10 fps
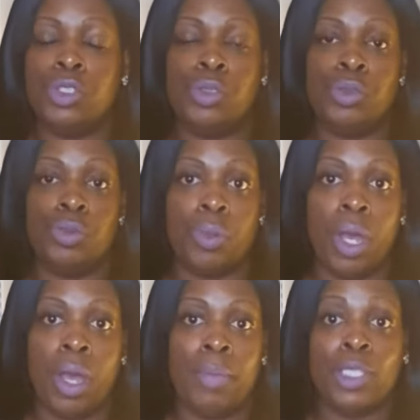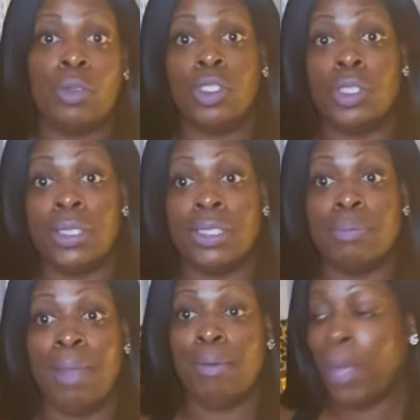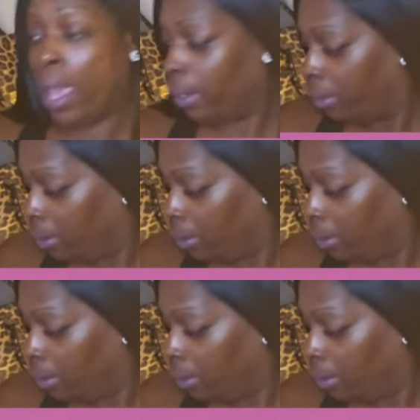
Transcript: to make sure that she gets this baby back.